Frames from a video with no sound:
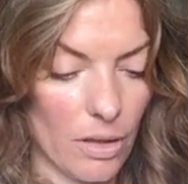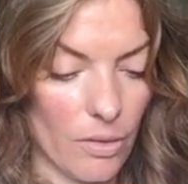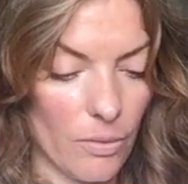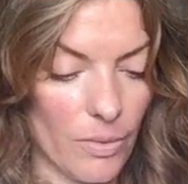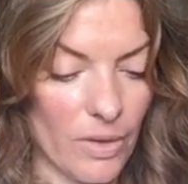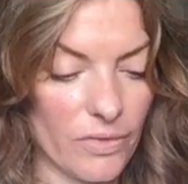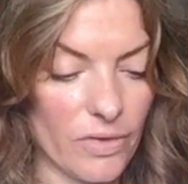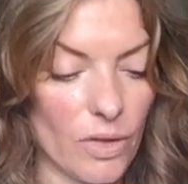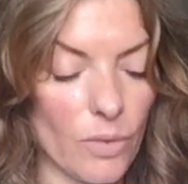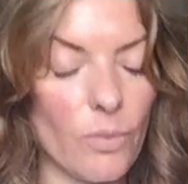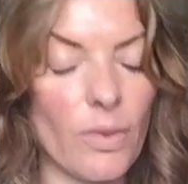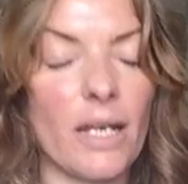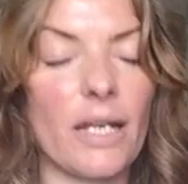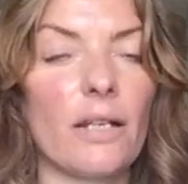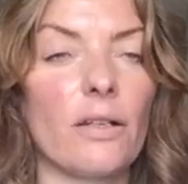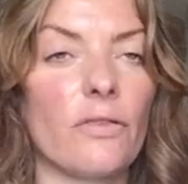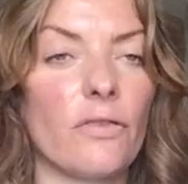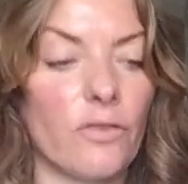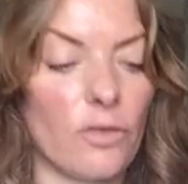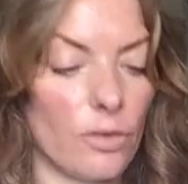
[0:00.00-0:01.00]
With the Wheel
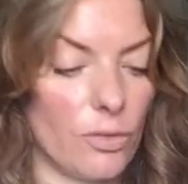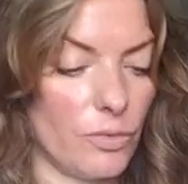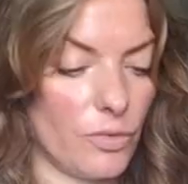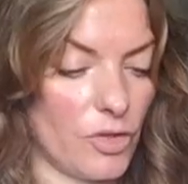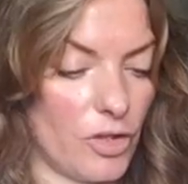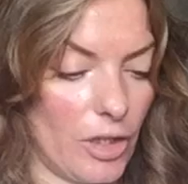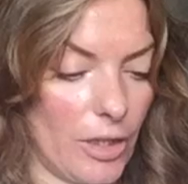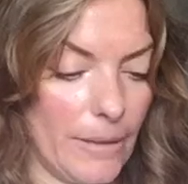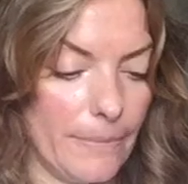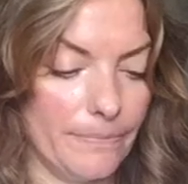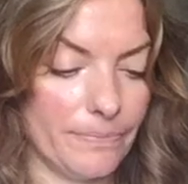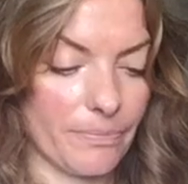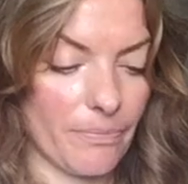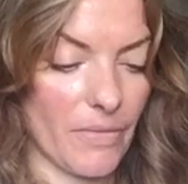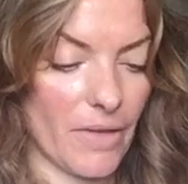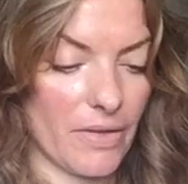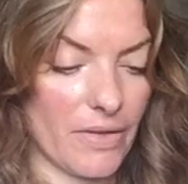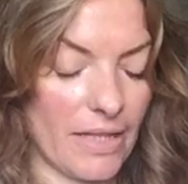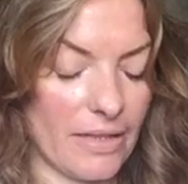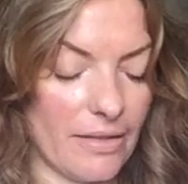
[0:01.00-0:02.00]
of Fortune,
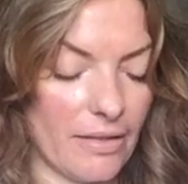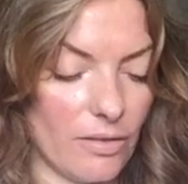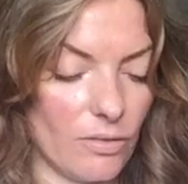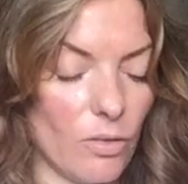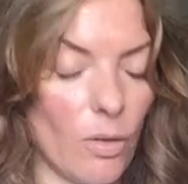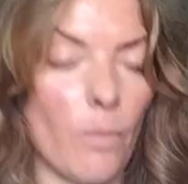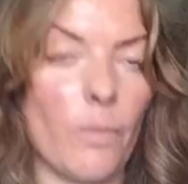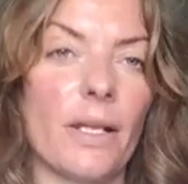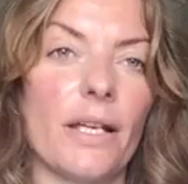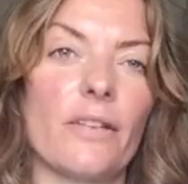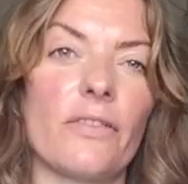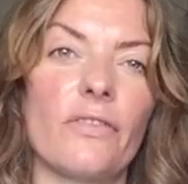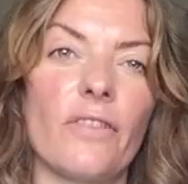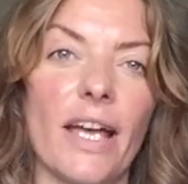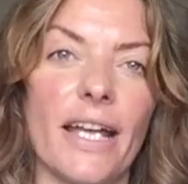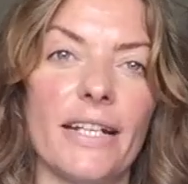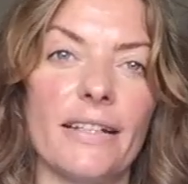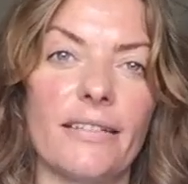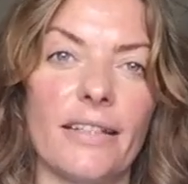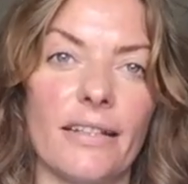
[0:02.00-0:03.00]
this is normally a
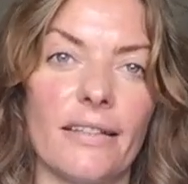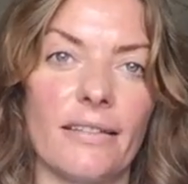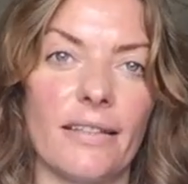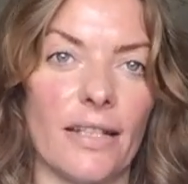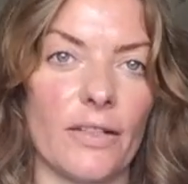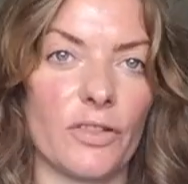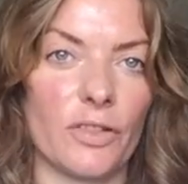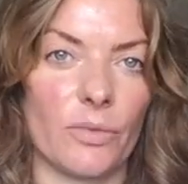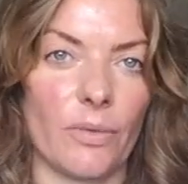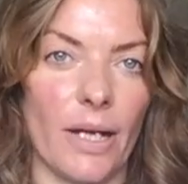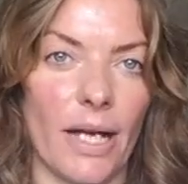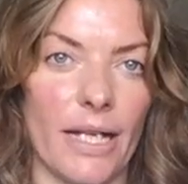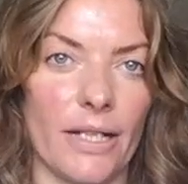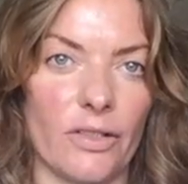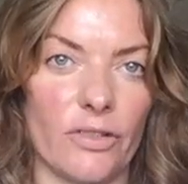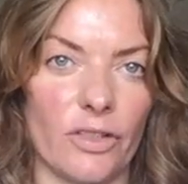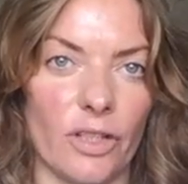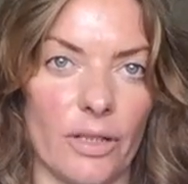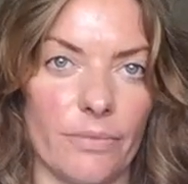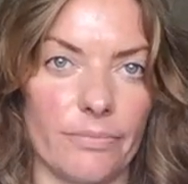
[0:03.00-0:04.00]
fated
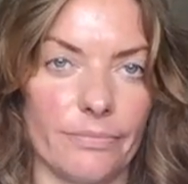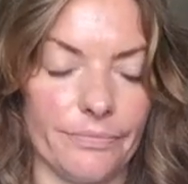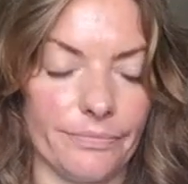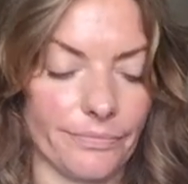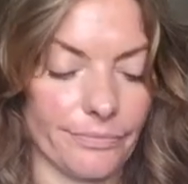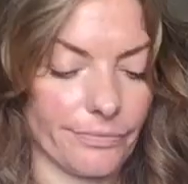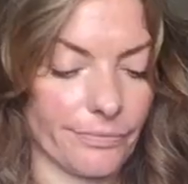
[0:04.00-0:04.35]
situation.